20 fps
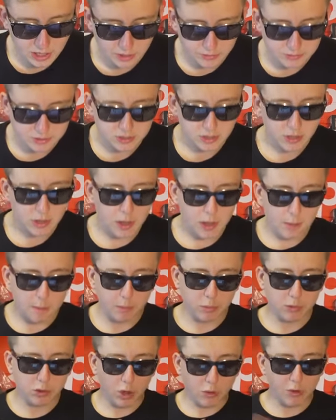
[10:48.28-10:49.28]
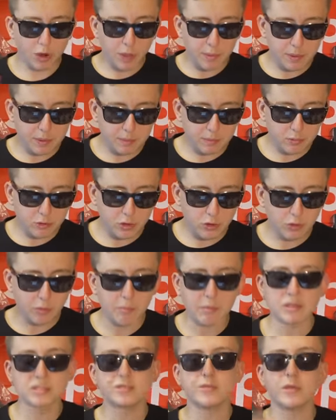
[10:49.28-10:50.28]
dollars. Blown up in blue. It
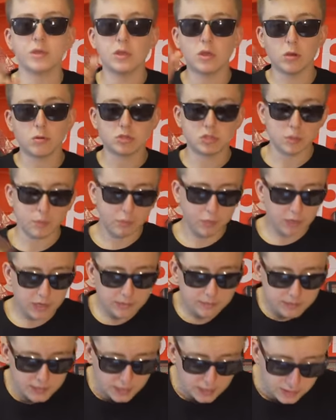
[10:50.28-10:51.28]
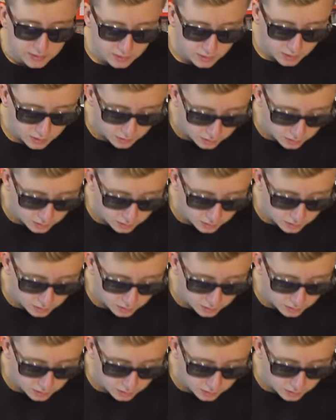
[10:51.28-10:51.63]
reminds me of the Yo Supreme tee.